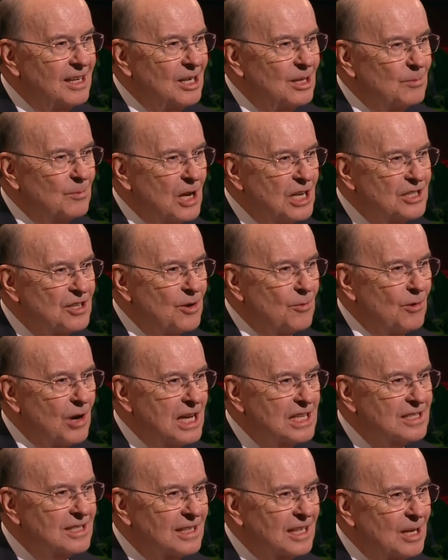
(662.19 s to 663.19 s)
President
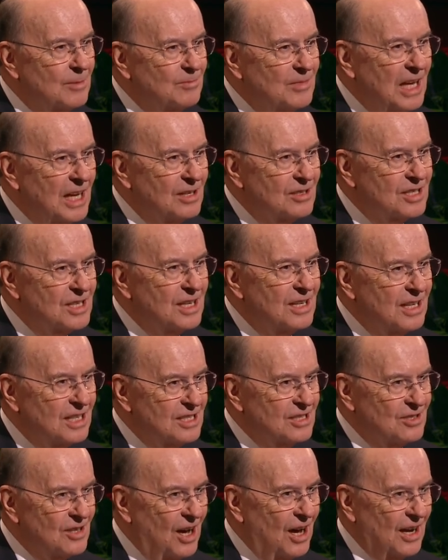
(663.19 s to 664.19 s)
Russell M. Nelson has
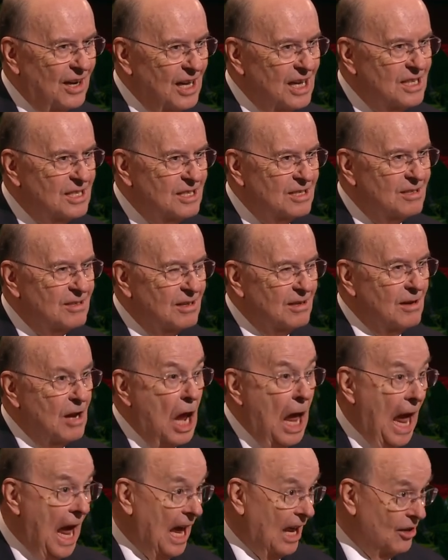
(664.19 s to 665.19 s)
taught us,
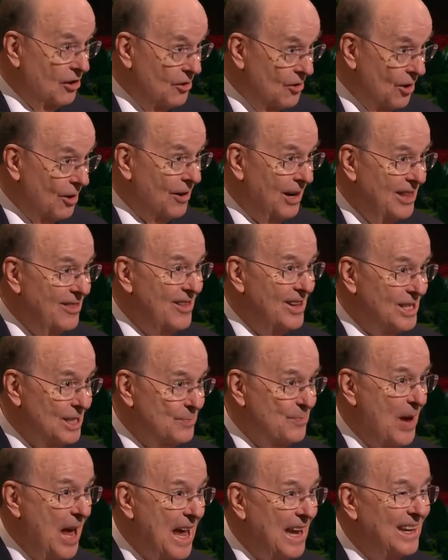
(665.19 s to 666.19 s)
and during this
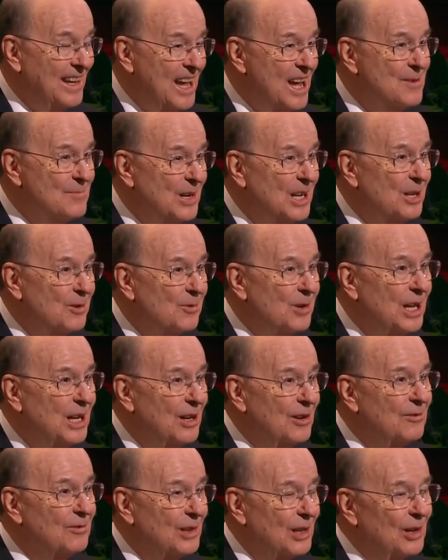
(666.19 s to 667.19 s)
pandemic, we
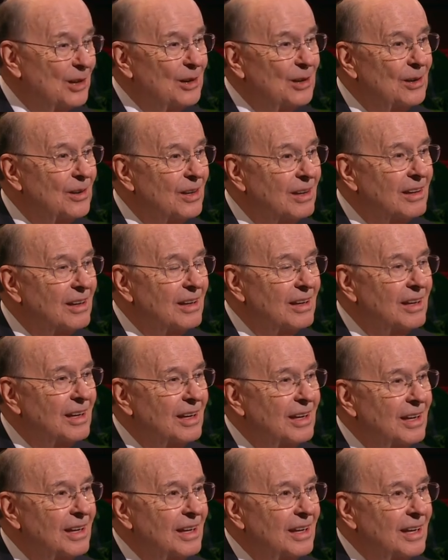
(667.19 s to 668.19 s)
have learned
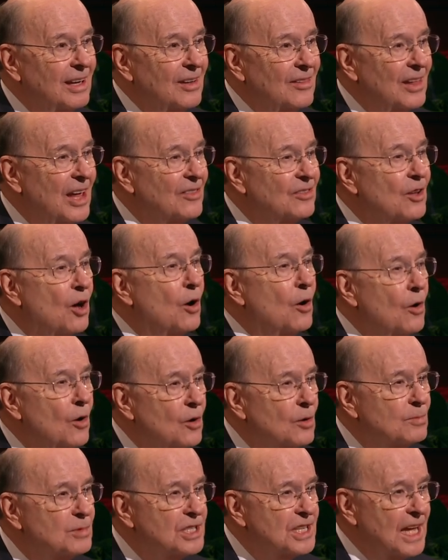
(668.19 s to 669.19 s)
that the
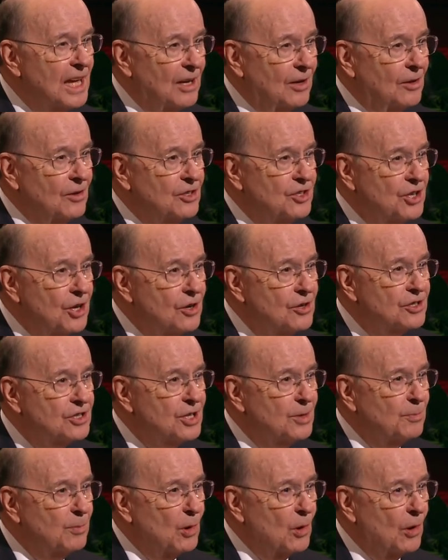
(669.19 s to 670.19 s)
home-centered,
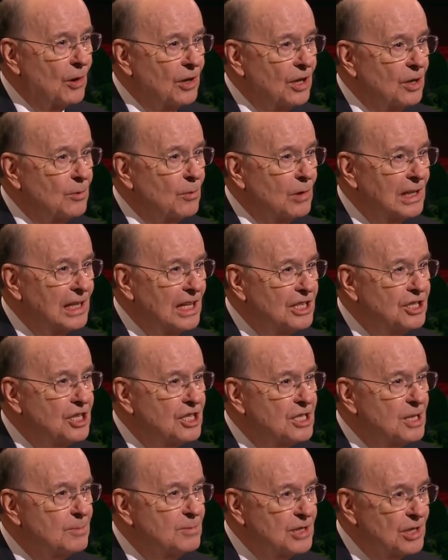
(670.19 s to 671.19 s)
church-supported
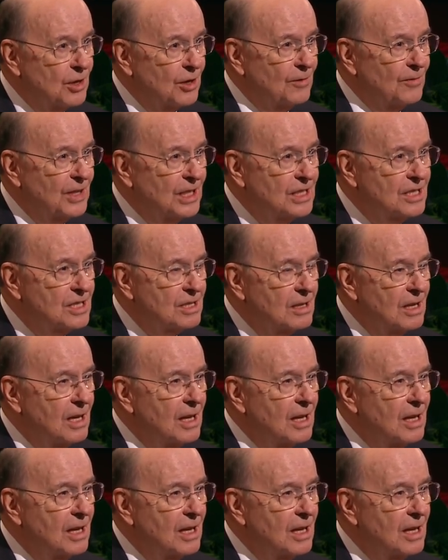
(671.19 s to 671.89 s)
religious observance